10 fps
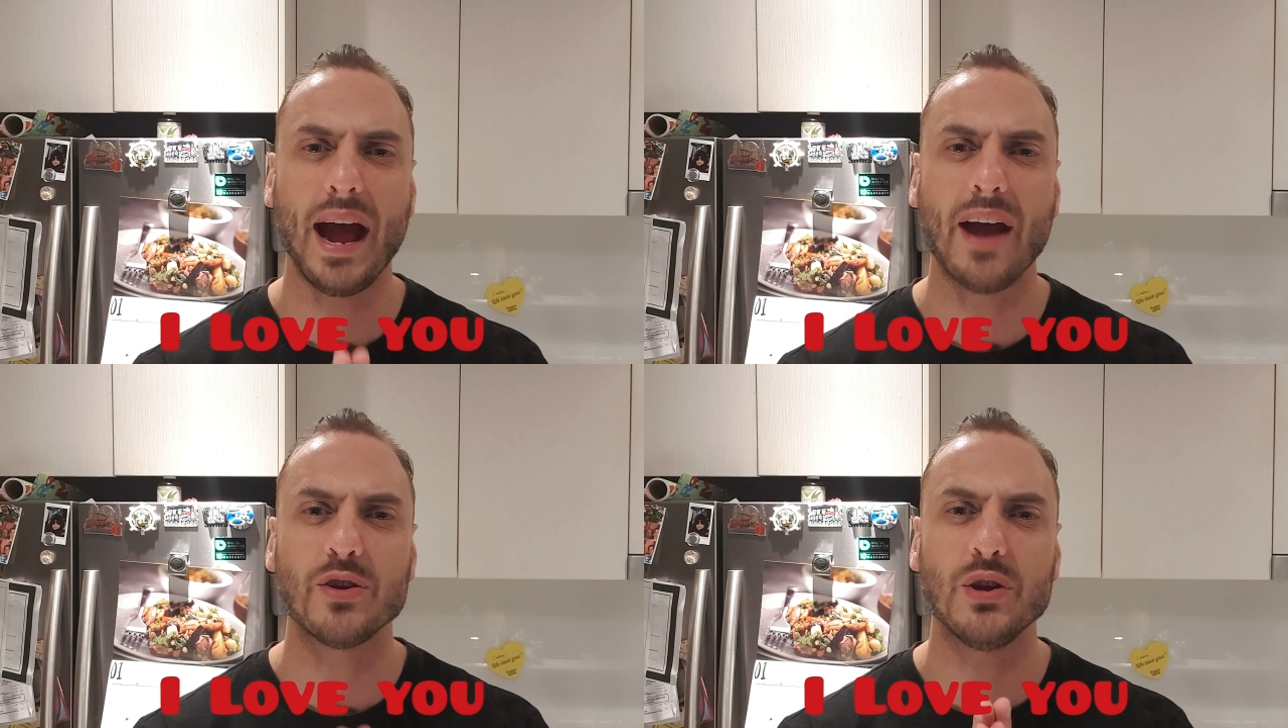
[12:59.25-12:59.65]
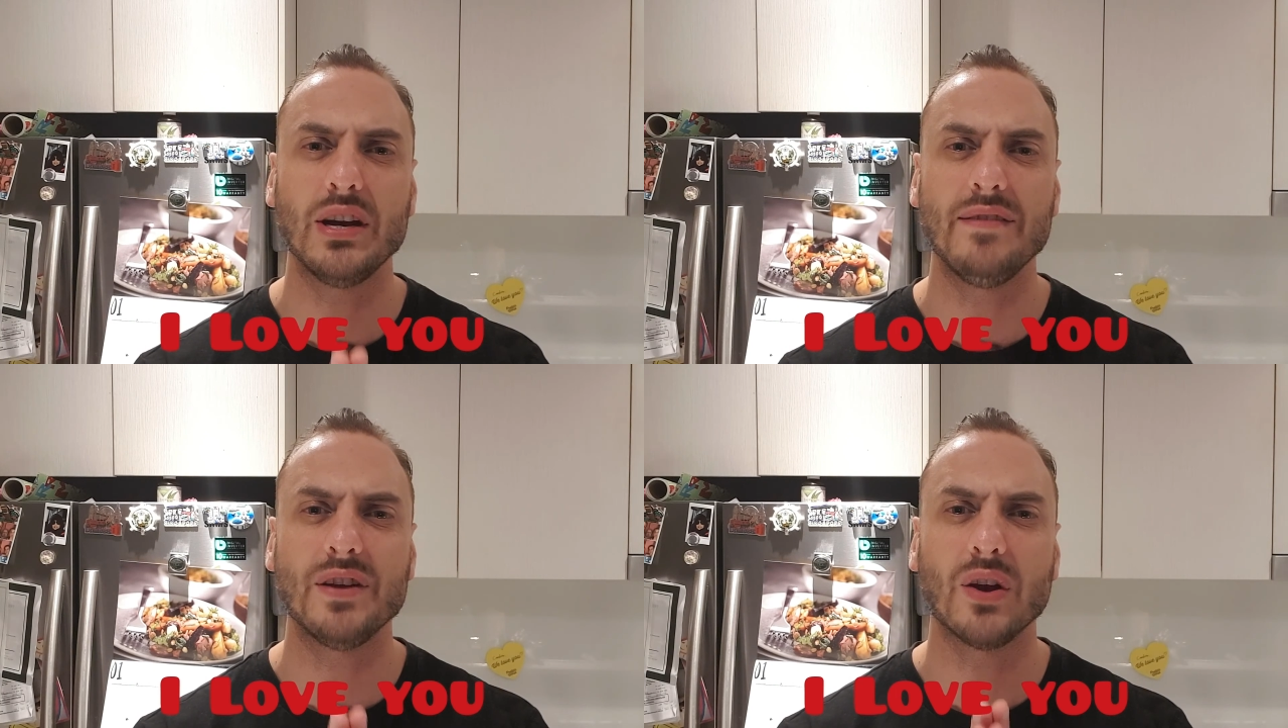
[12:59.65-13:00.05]
how you
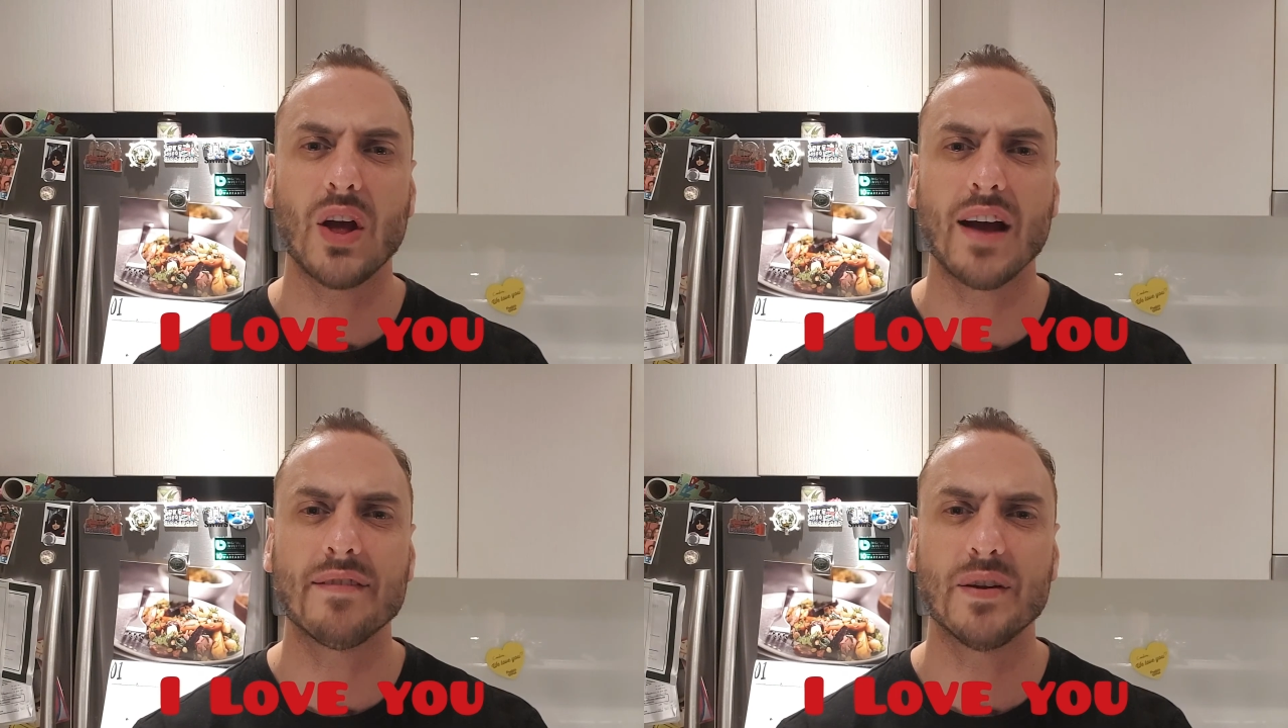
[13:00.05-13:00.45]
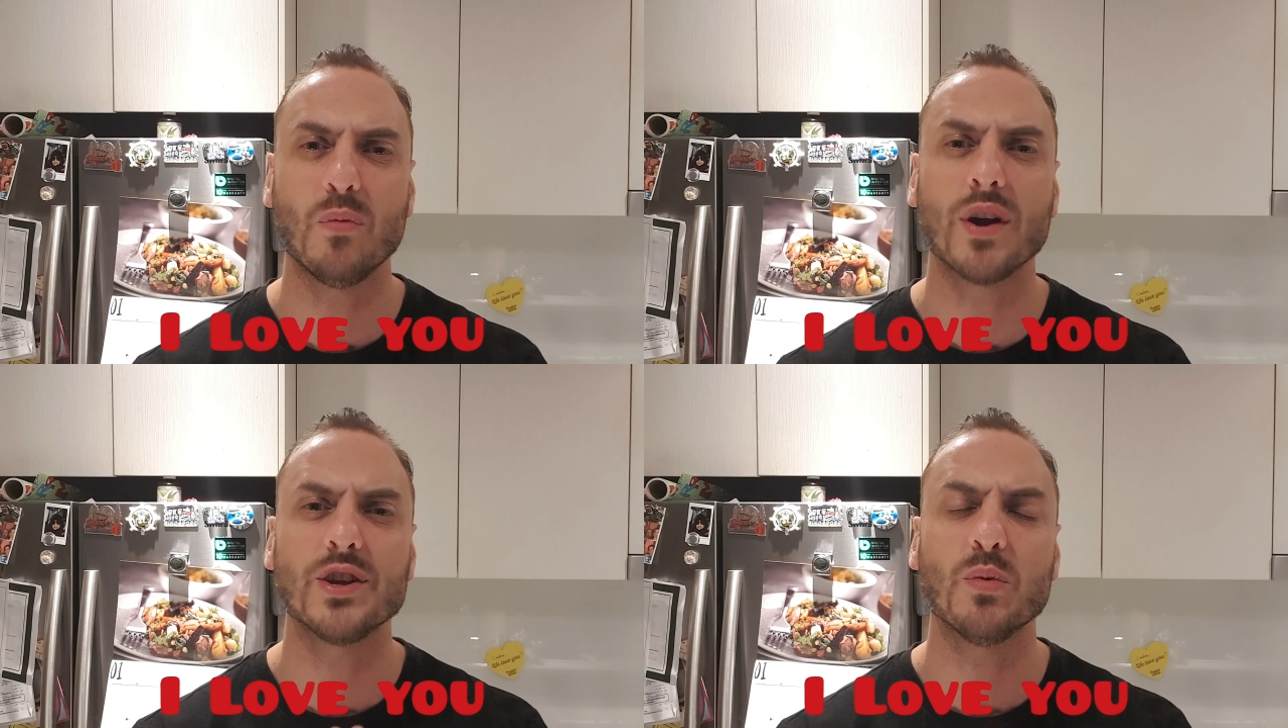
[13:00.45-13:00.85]
live your life and
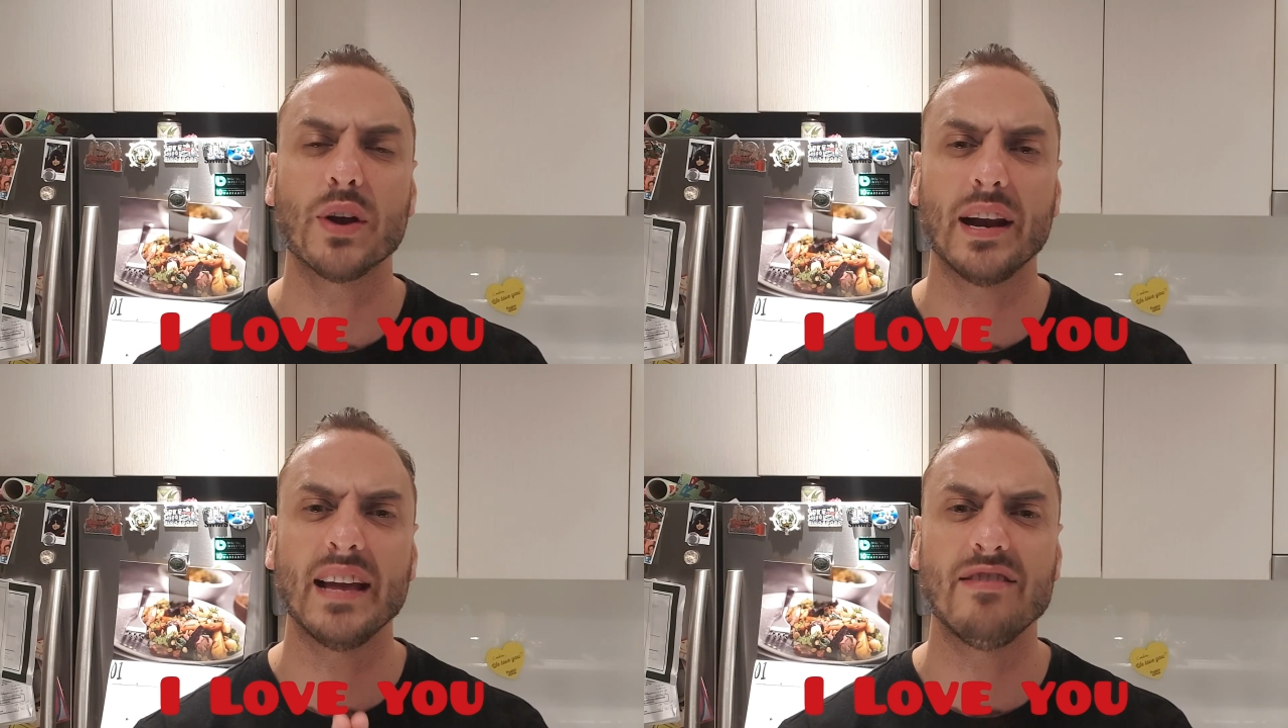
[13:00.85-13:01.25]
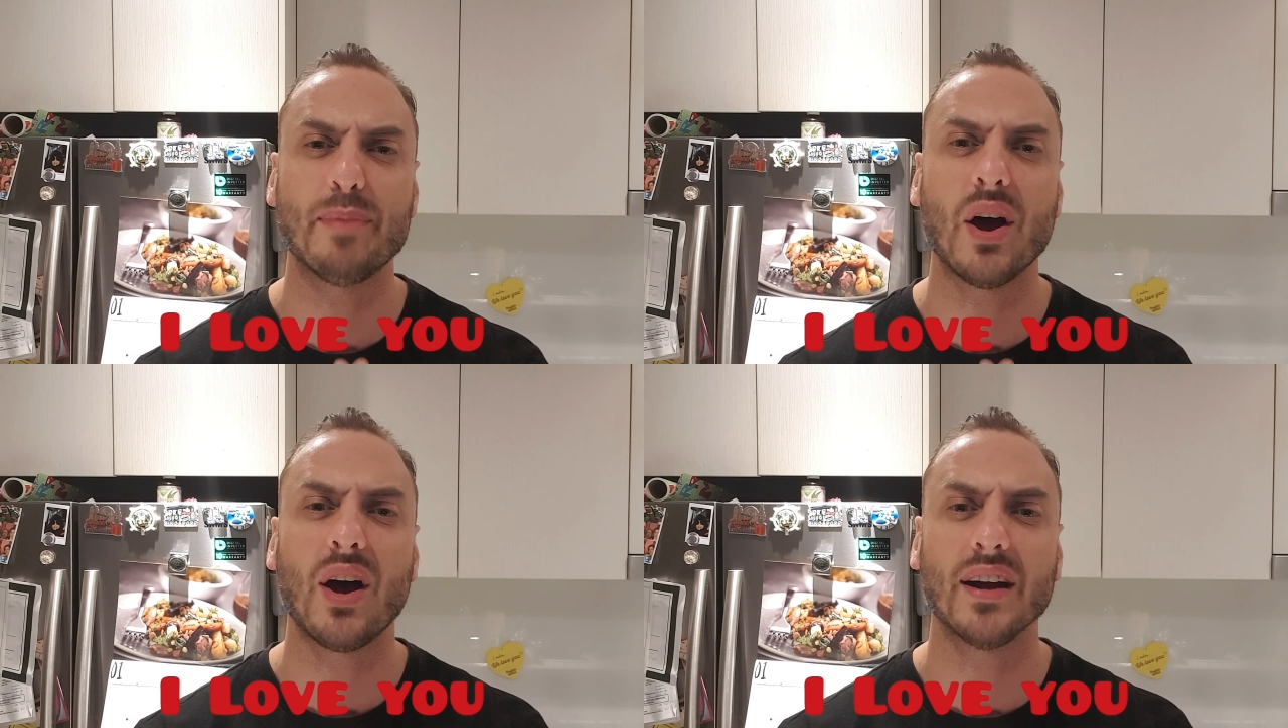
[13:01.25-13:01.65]
what you want to leave
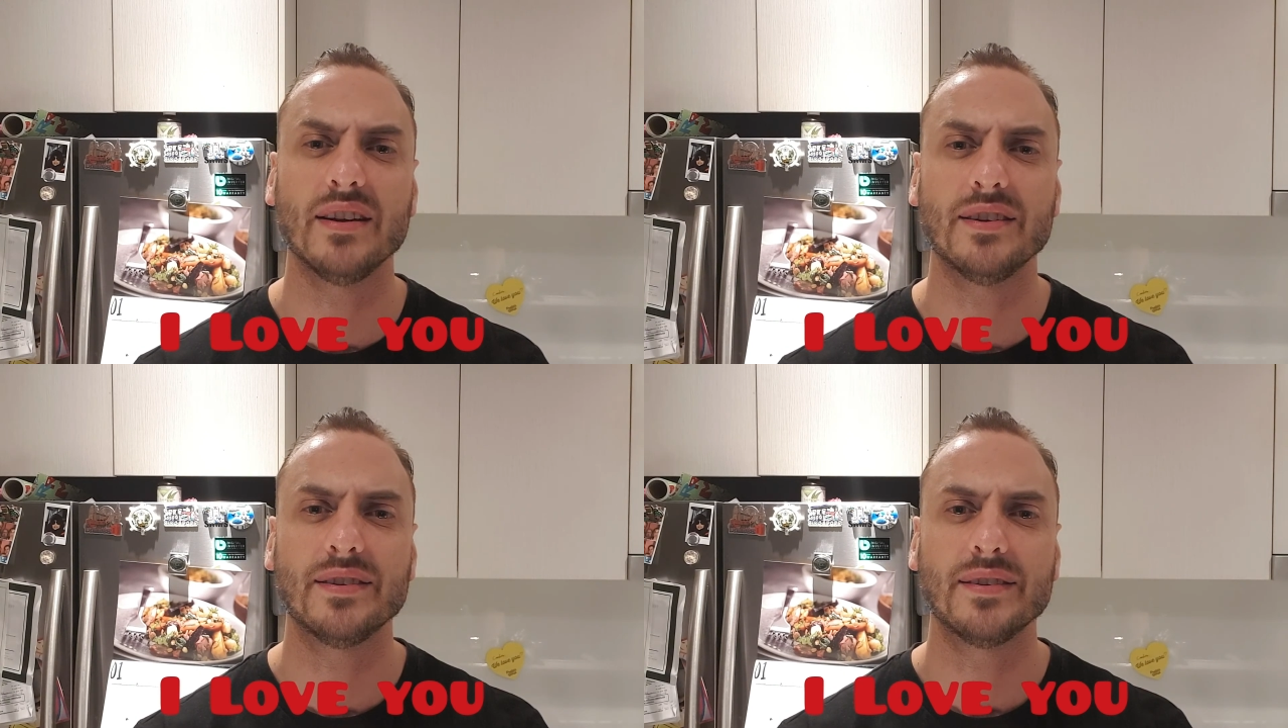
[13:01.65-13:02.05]
behind.